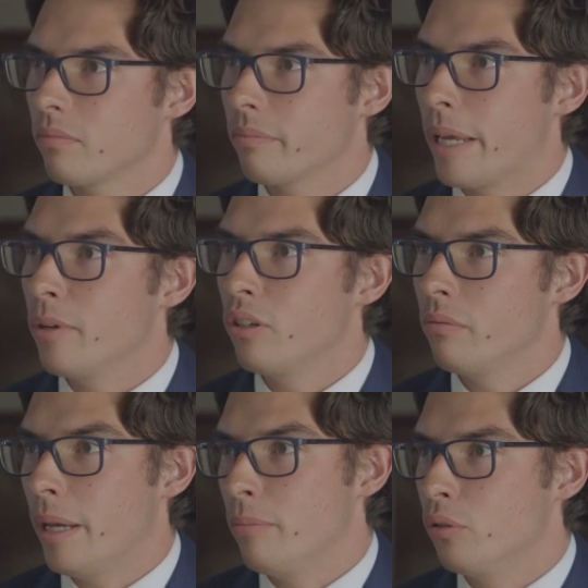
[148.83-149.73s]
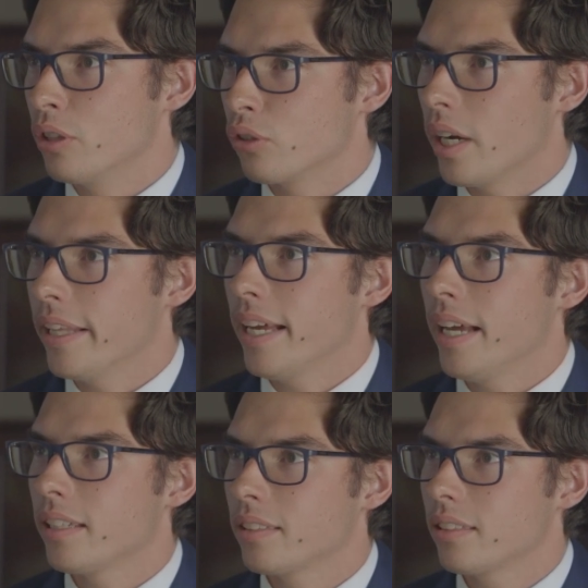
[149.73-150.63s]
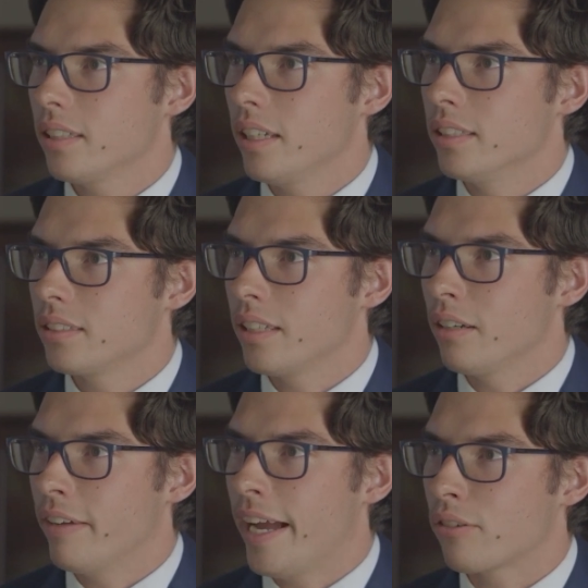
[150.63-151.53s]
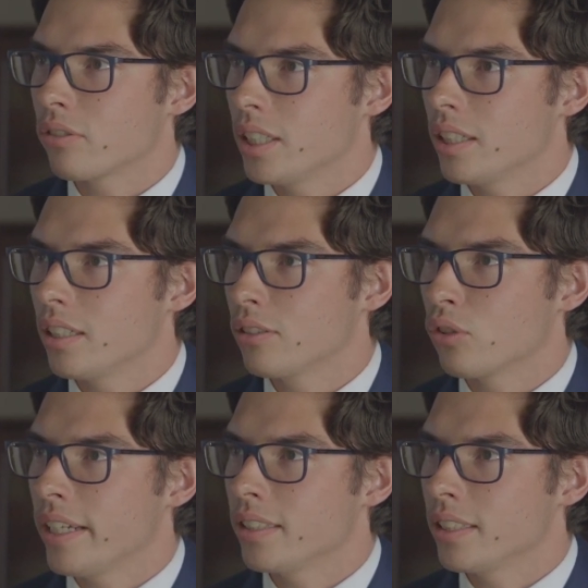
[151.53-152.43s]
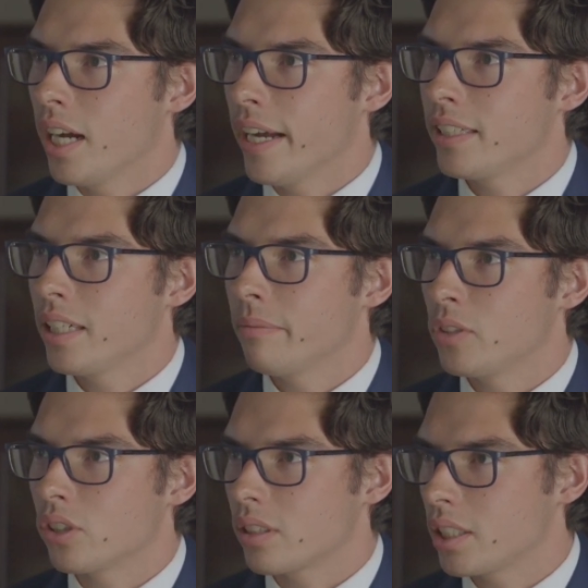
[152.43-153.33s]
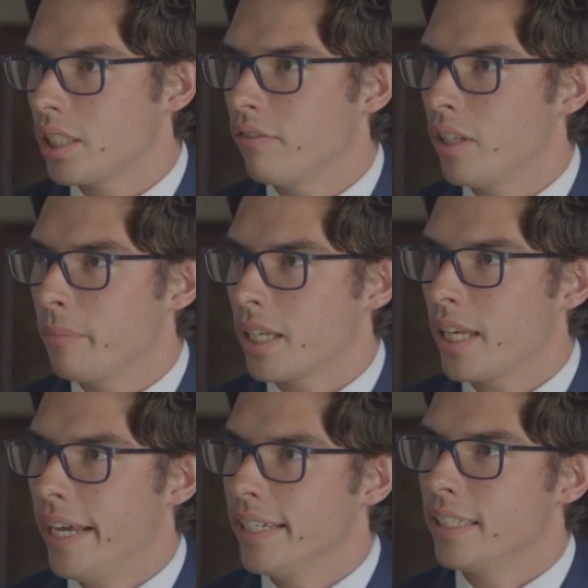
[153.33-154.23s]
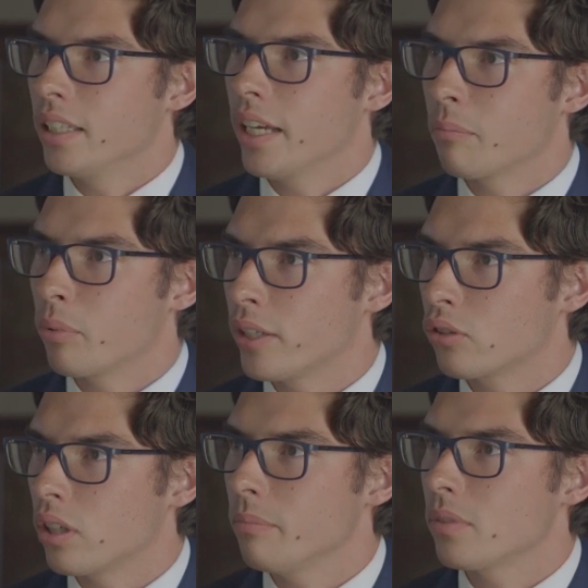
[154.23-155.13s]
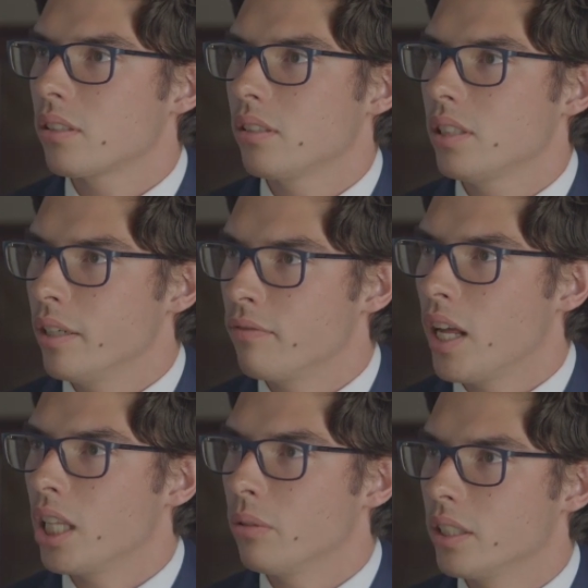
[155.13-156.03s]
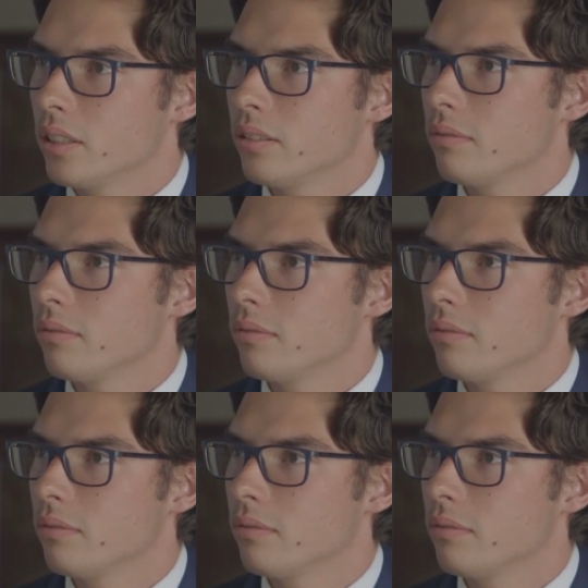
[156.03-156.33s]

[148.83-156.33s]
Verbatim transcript: Maybe you could try that. Instead of actually trying to guide them, just give them the candy like breadcrumbs, and they'd follow it.